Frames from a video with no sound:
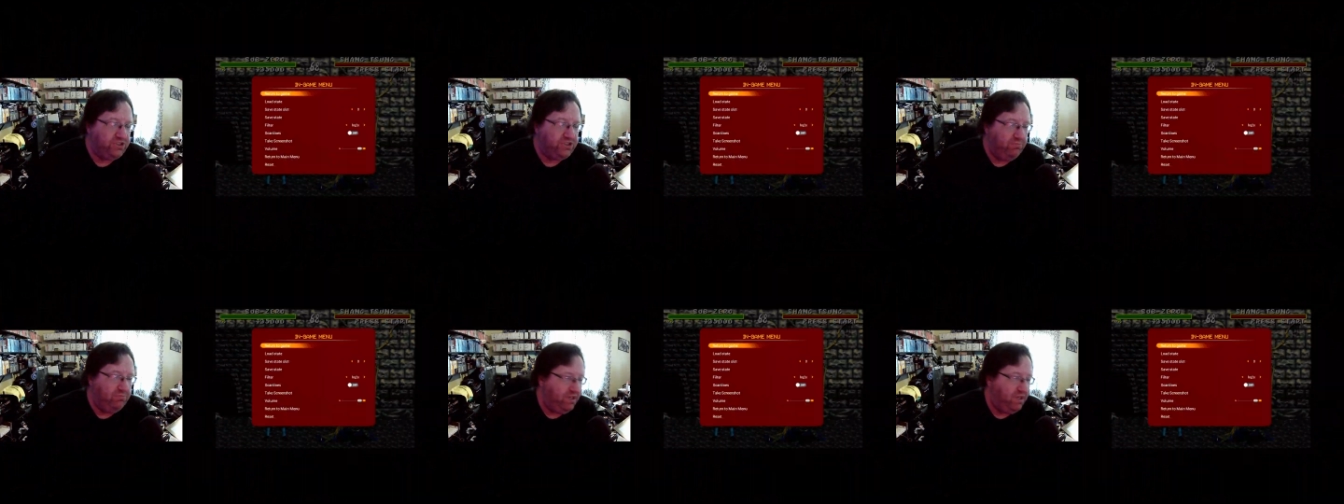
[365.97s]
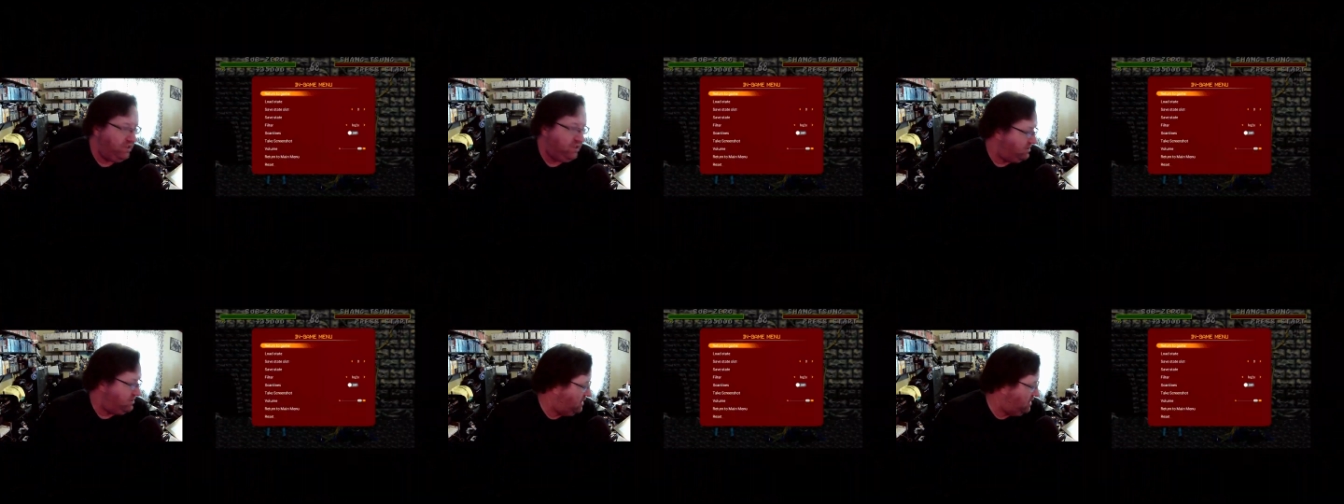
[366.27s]
a
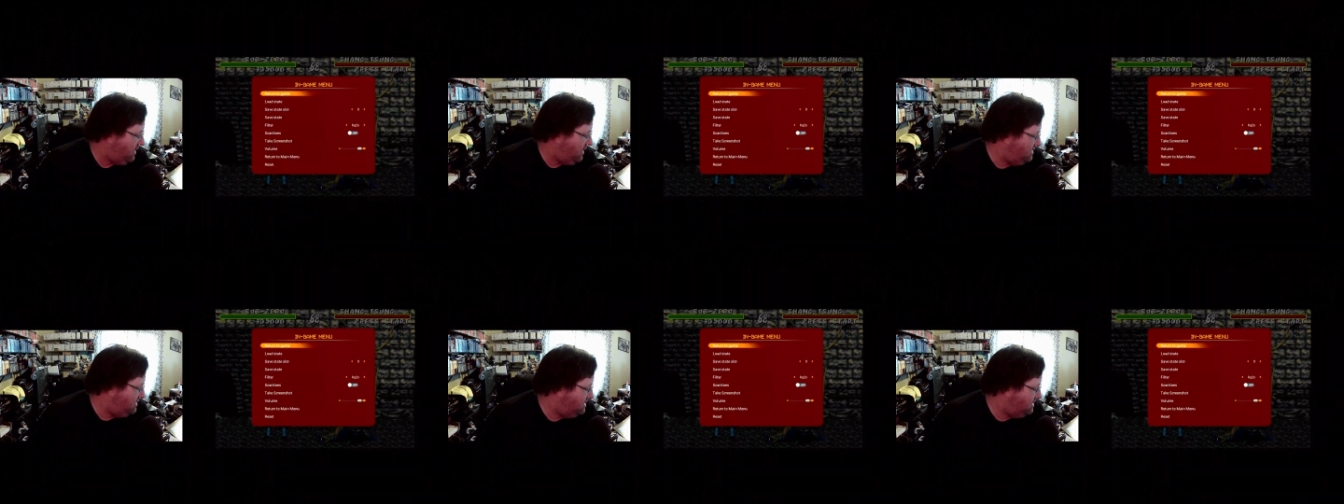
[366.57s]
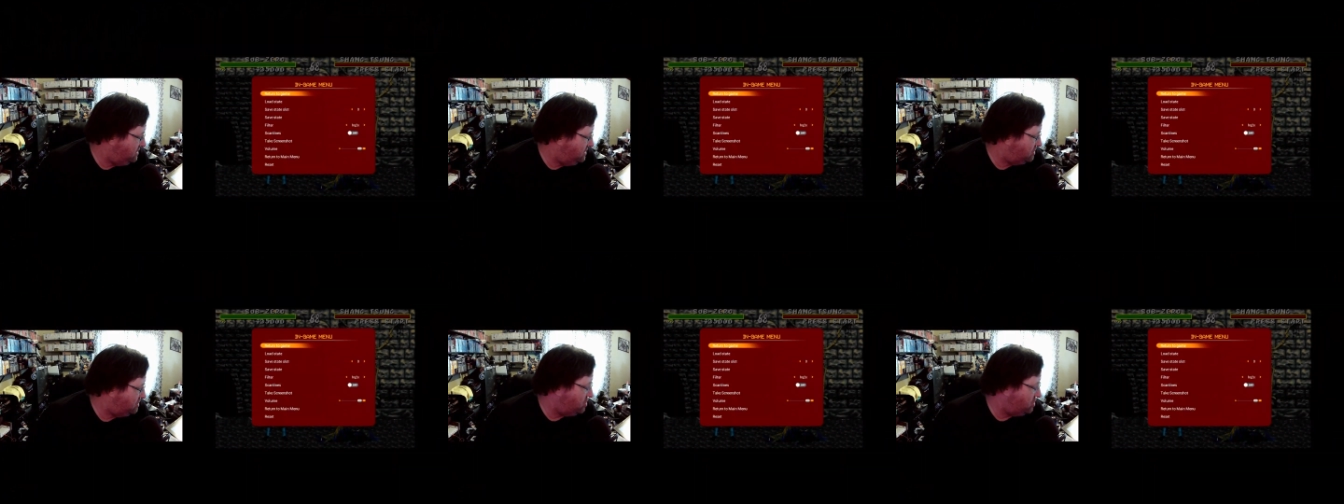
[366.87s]
minute, I need
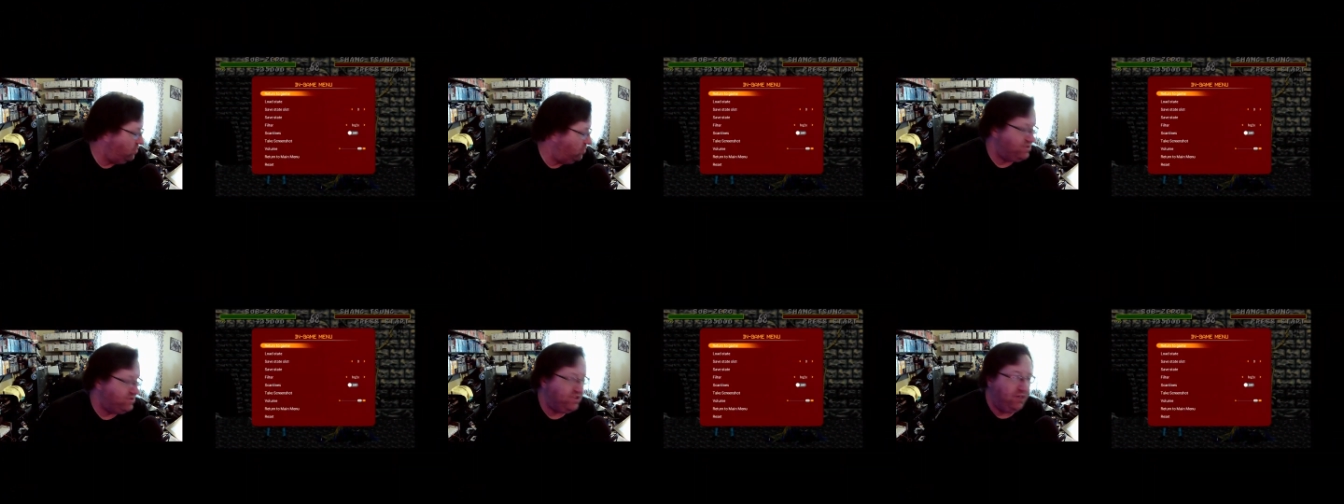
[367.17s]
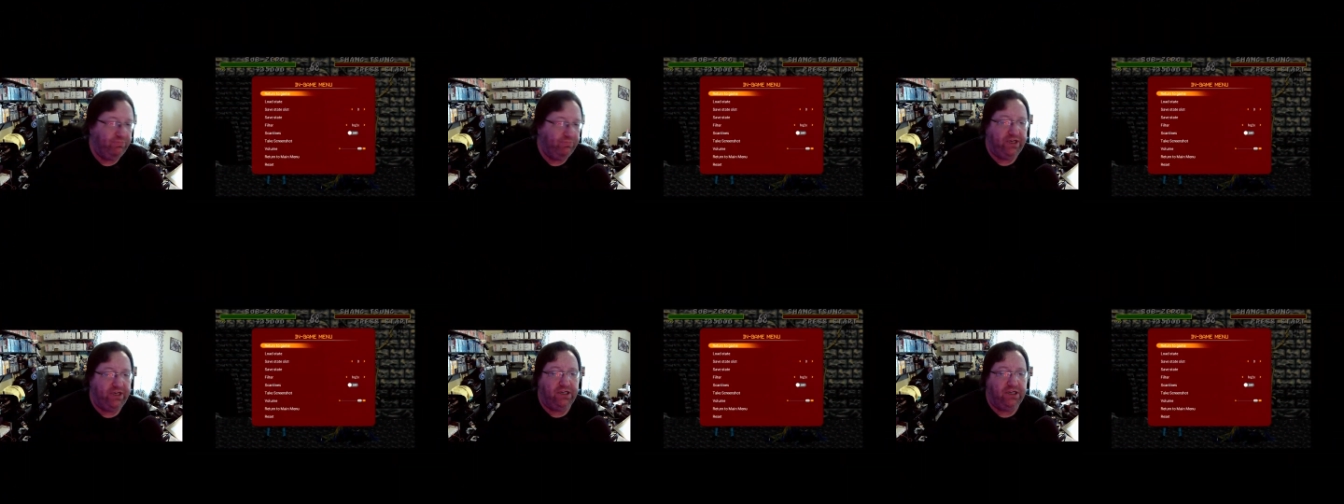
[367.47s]
to show
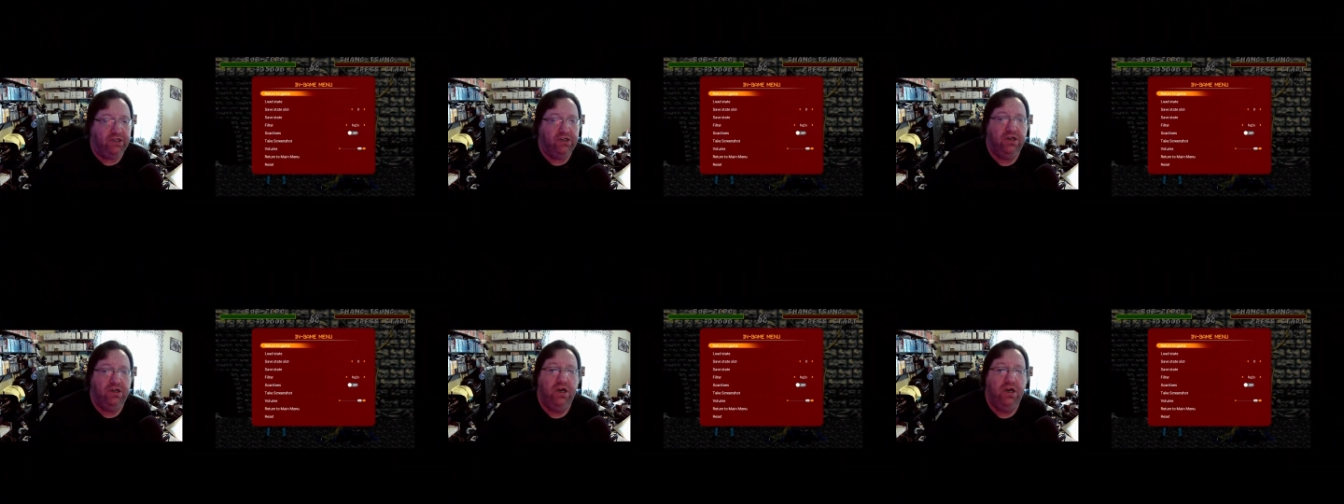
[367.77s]
something.